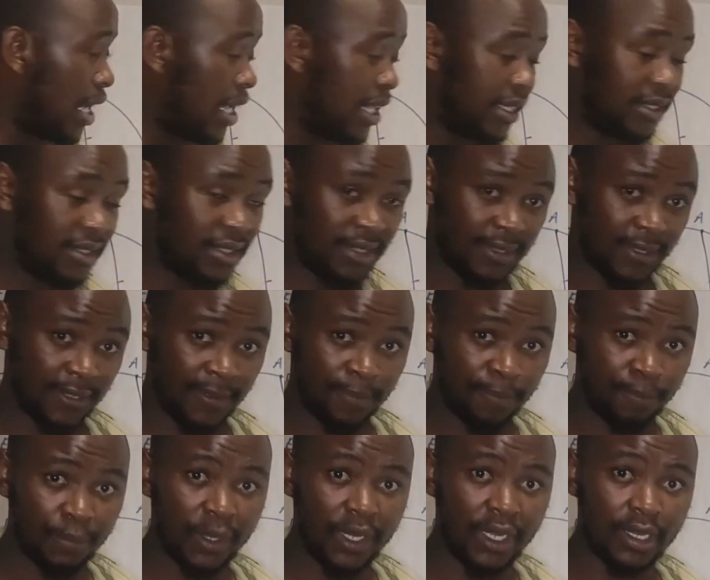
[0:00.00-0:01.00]
lines,
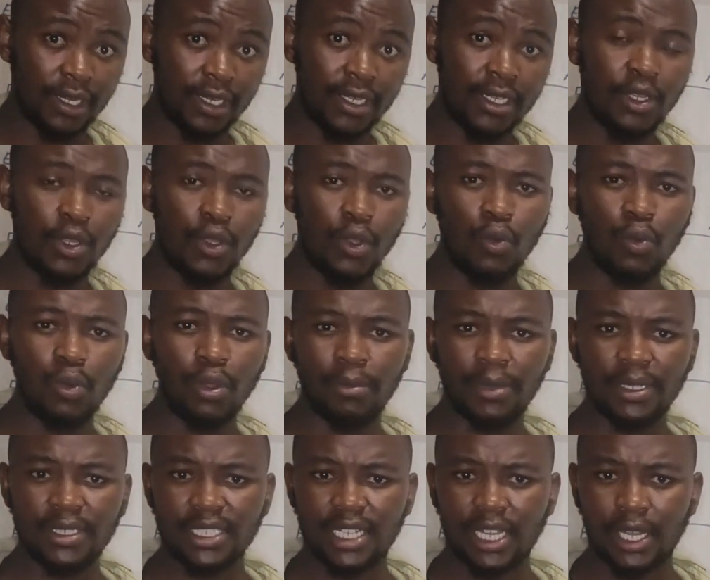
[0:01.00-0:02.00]
and we
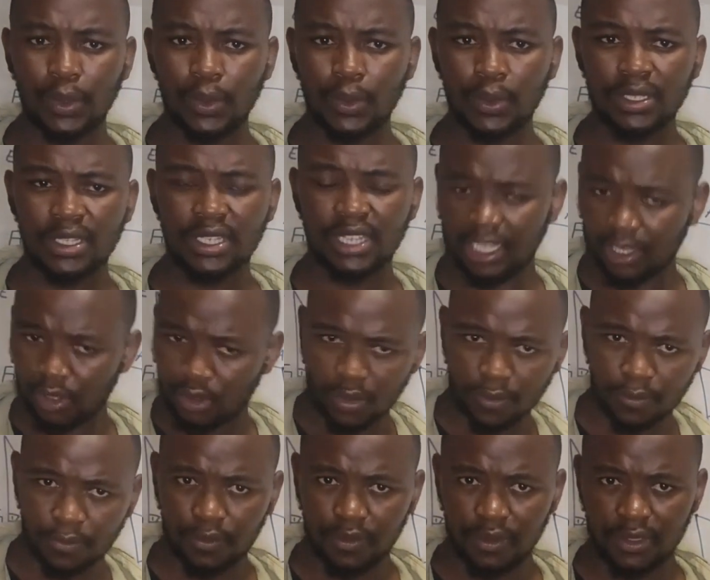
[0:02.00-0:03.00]
must now think
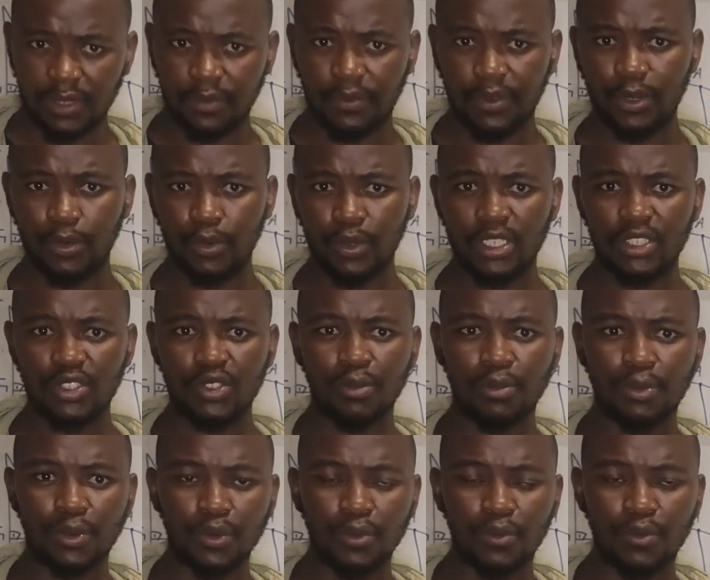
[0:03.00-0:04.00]
of different ways to
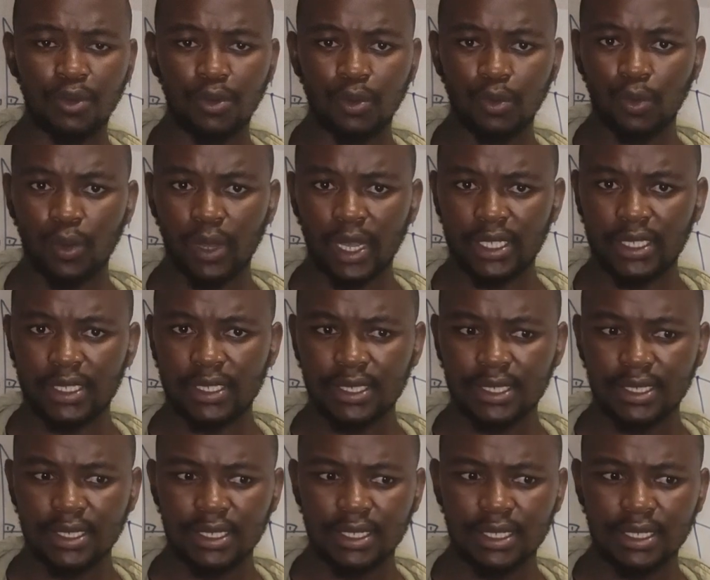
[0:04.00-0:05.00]
prove what,
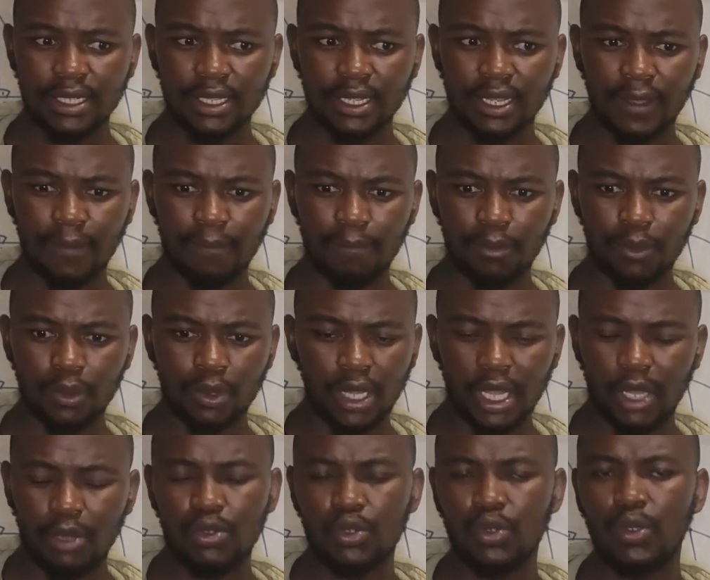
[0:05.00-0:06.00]
or
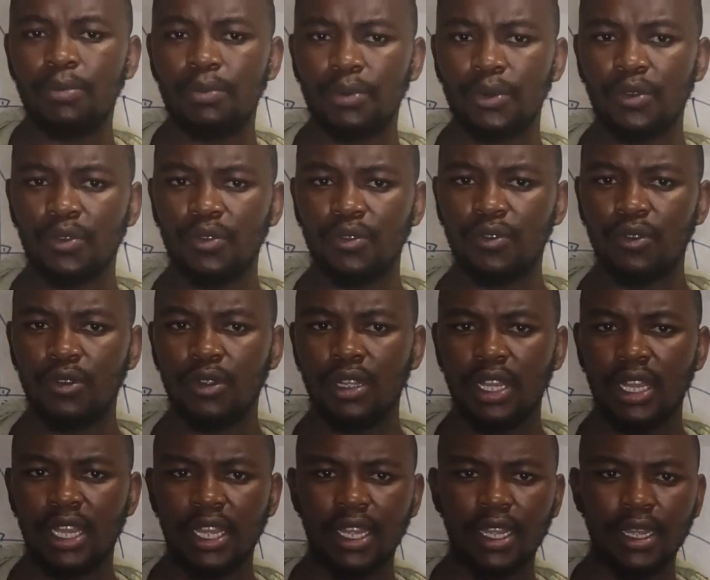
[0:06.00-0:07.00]
how do we prove
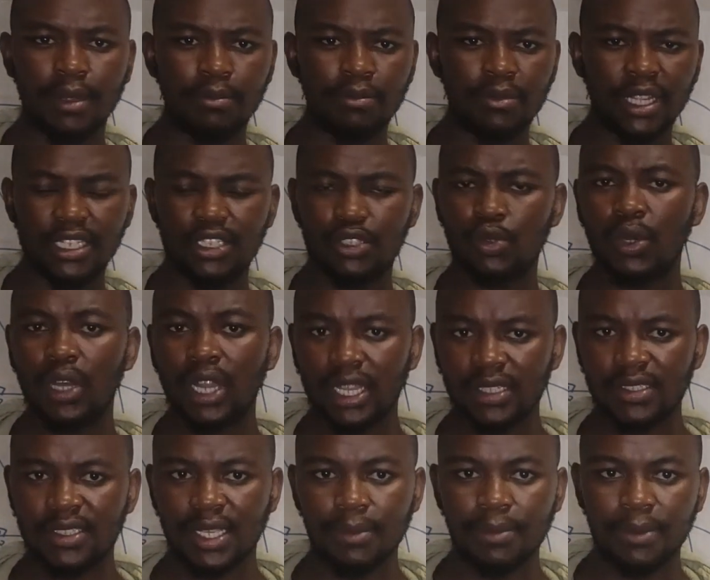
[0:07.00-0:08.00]
that two
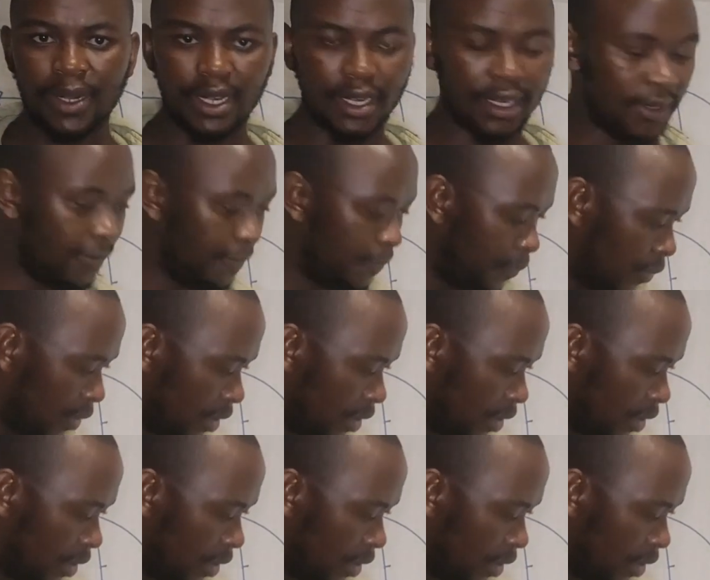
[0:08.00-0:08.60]
lines are parallel.